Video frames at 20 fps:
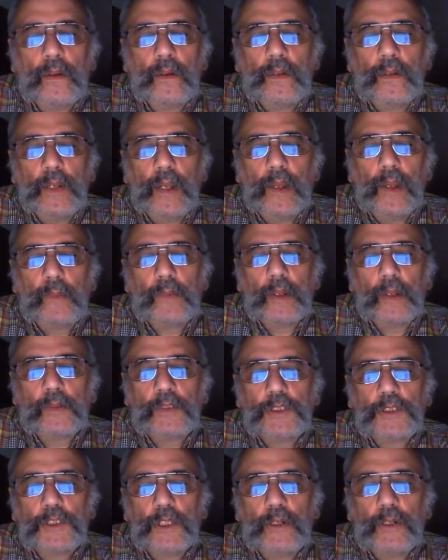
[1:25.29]
Now I'm going
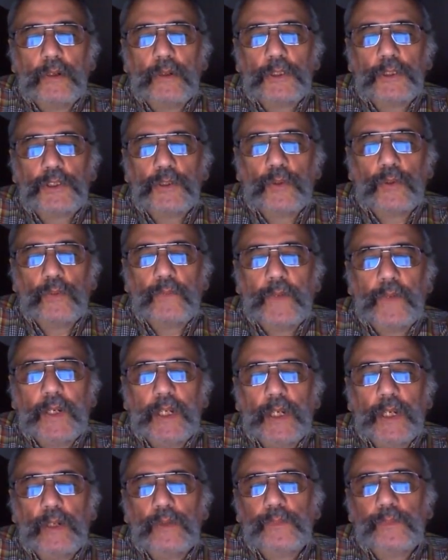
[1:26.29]
to show you a short
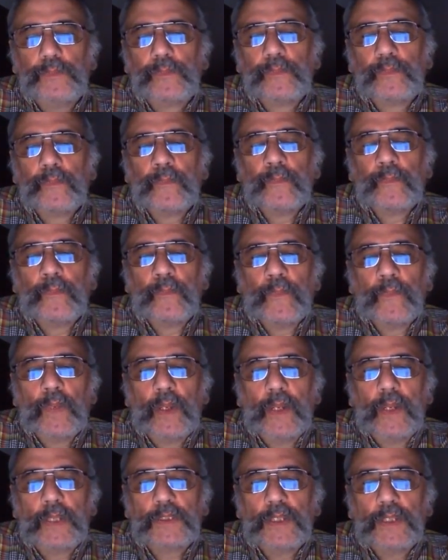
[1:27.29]
video,
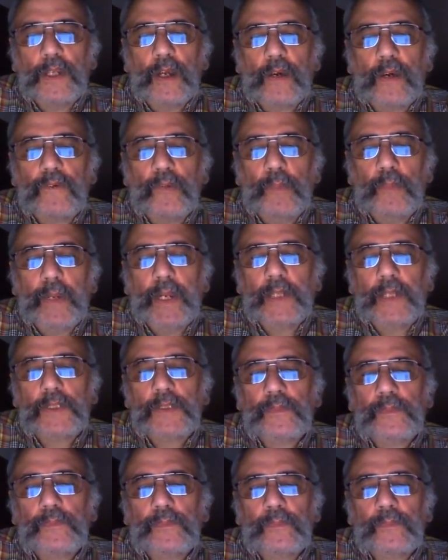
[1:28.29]
less than half a minute.